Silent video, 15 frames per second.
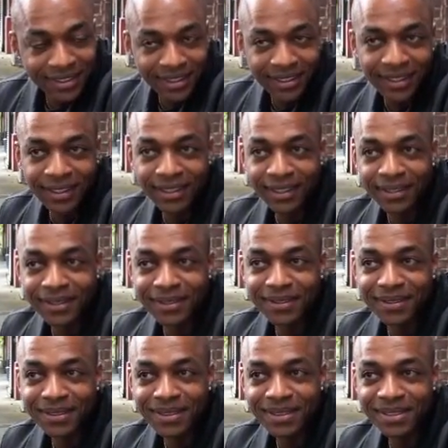and
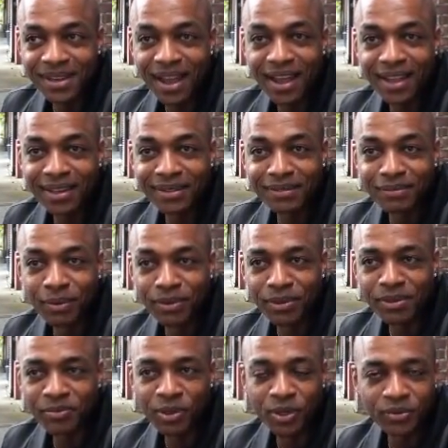John, with
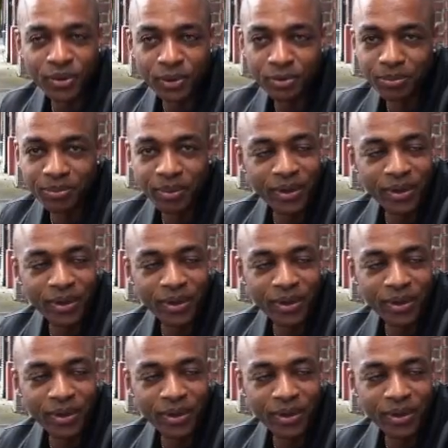this beautiful